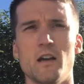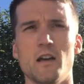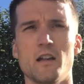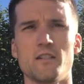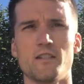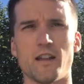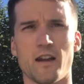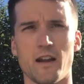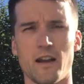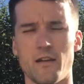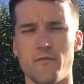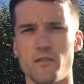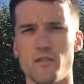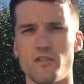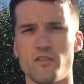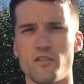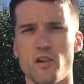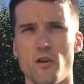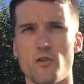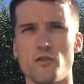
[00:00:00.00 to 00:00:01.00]
Second effort is
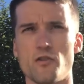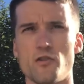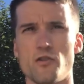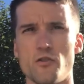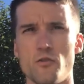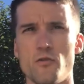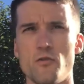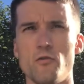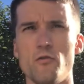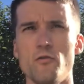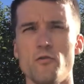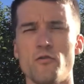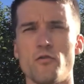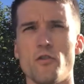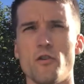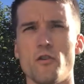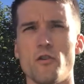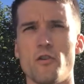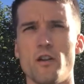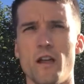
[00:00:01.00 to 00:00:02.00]
zone 2.
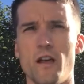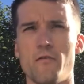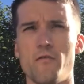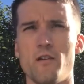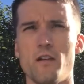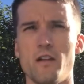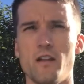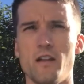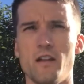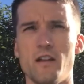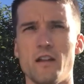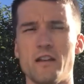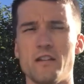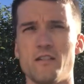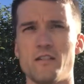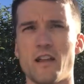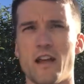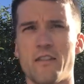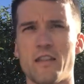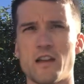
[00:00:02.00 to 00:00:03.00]
Third effort
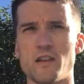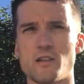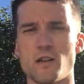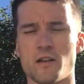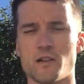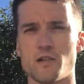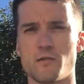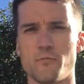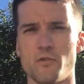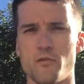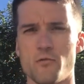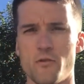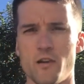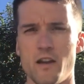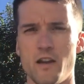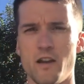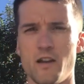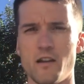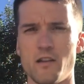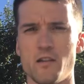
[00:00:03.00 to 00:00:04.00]
is at that junction
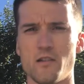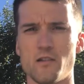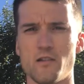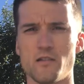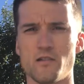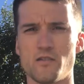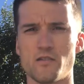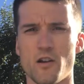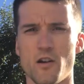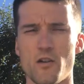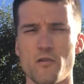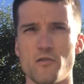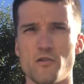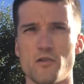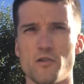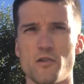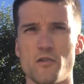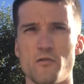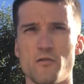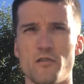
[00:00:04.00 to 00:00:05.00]
between zone
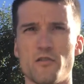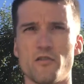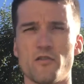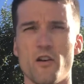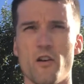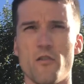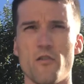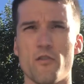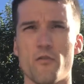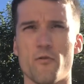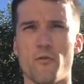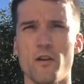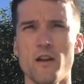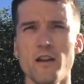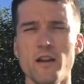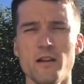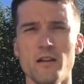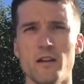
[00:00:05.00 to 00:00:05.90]
2 and zone 3.